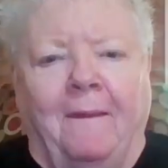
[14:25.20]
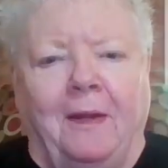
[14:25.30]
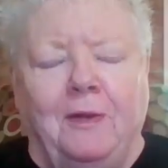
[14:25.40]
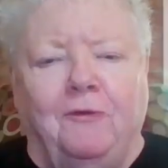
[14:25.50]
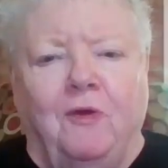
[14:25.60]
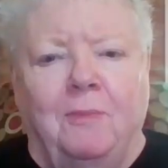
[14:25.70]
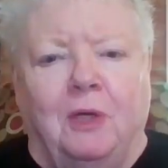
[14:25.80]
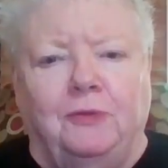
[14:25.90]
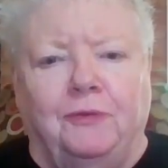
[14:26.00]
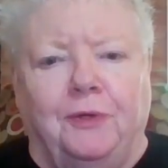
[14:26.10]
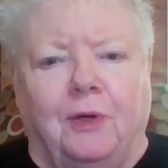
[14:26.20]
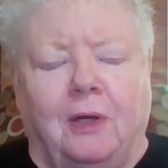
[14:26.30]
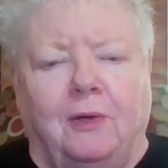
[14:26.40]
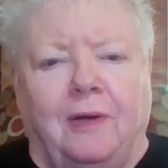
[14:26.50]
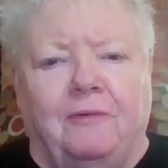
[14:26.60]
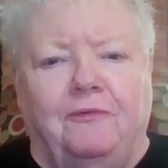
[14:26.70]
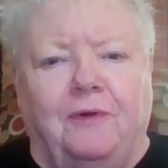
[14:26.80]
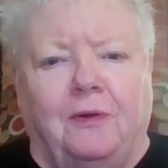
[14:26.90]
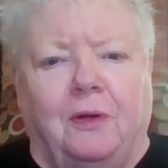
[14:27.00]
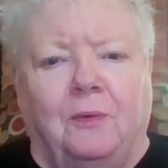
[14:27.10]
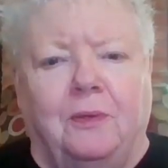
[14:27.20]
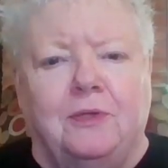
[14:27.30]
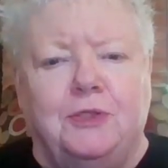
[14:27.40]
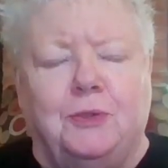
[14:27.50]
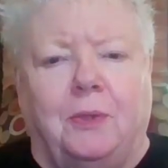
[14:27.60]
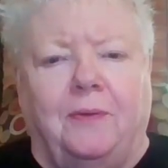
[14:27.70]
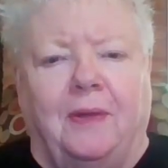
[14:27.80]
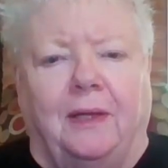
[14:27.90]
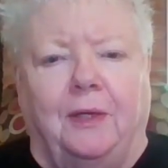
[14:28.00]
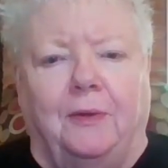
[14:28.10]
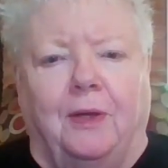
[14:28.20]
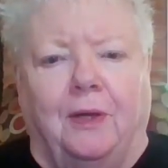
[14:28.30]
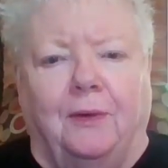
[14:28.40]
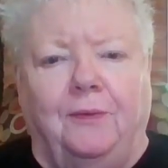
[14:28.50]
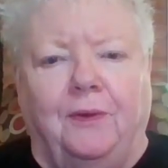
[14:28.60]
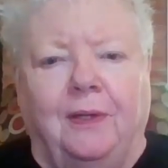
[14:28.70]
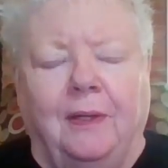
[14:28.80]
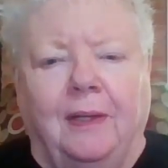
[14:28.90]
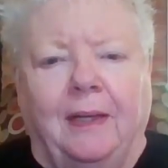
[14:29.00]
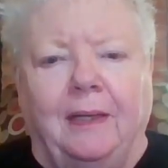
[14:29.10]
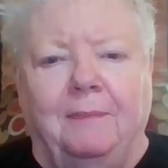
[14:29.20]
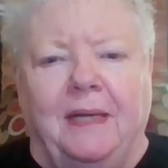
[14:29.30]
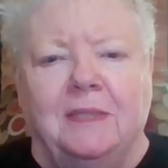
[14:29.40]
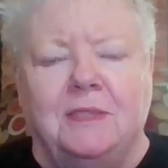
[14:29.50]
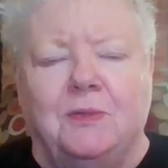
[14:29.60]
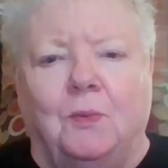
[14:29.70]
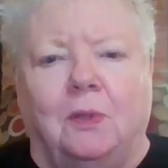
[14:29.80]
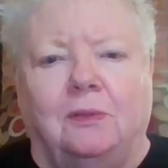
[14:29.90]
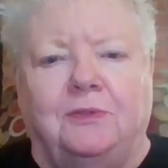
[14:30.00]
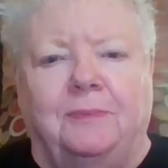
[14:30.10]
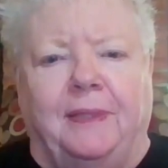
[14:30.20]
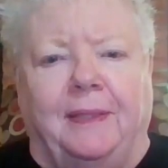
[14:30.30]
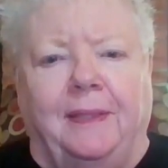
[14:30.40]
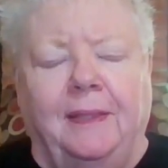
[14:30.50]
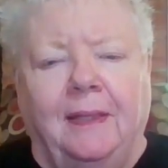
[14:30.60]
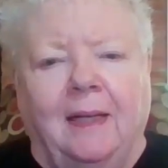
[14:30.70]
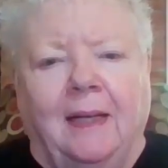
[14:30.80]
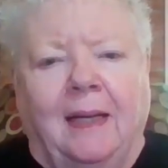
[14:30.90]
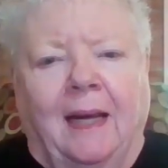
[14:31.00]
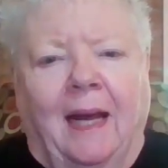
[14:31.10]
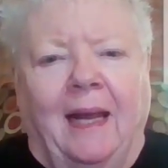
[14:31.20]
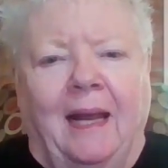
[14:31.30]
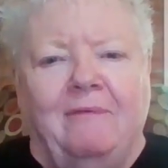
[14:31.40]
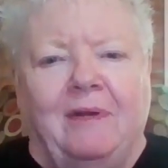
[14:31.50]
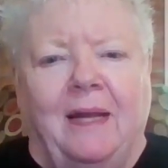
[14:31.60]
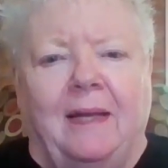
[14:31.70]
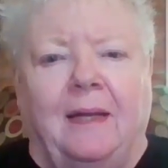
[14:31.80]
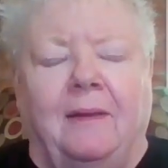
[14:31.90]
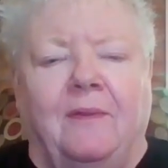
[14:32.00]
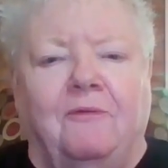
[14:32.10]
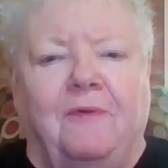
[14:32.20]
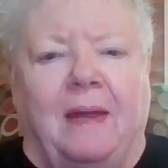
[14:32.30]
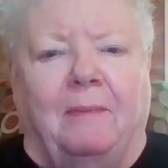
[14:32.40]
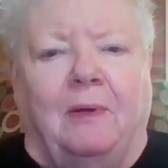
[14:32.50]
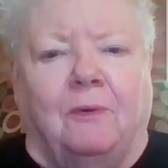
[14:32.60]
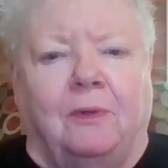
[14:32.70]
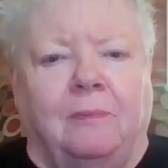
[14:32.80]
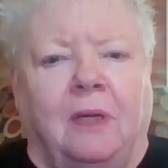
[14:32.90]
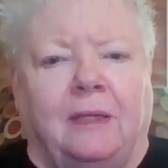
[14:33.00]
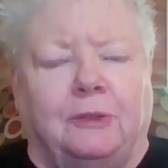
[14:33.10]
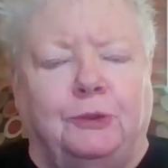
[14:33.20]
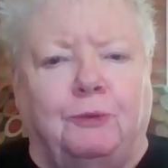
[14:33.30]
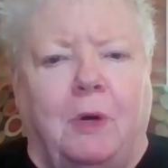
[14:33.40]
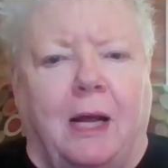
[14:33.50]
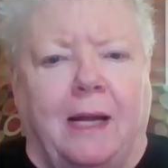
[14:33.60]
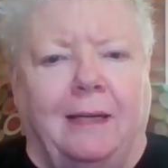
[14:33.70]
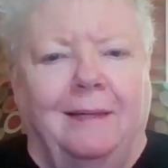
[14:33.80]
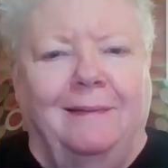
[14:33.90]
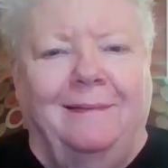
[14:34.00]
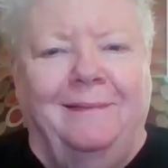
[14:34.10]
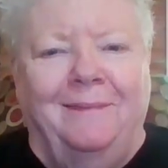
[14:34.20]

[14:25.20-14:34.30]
Thank you so much for your autographed photo with a short thank you note. It means the world to me. I have it hanging in the family room like a shrine.